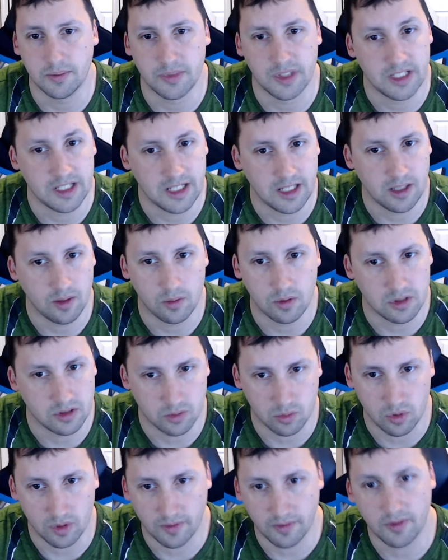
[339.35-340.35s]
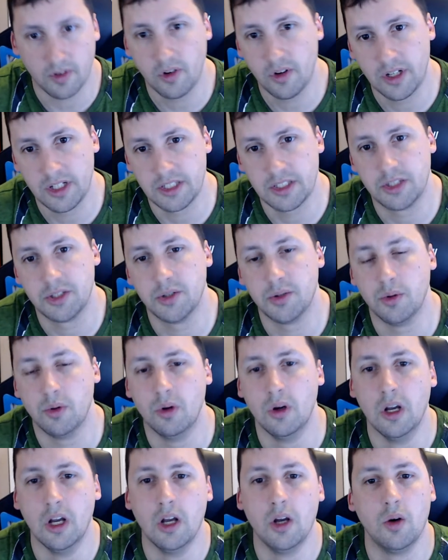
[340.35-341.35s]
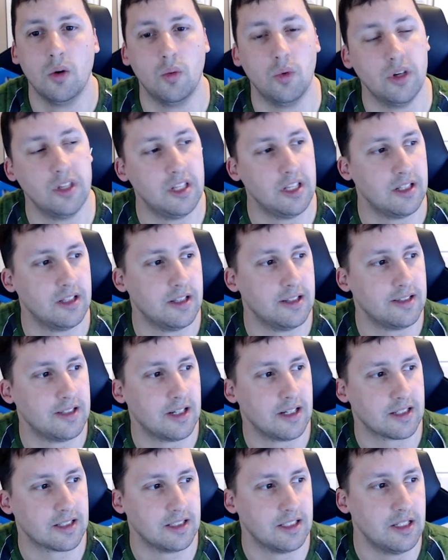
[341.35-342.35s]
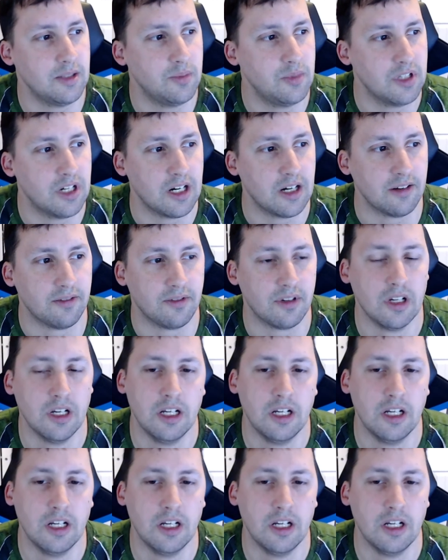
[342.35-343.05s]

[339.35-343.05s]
that he was referring to within the tech deep dive.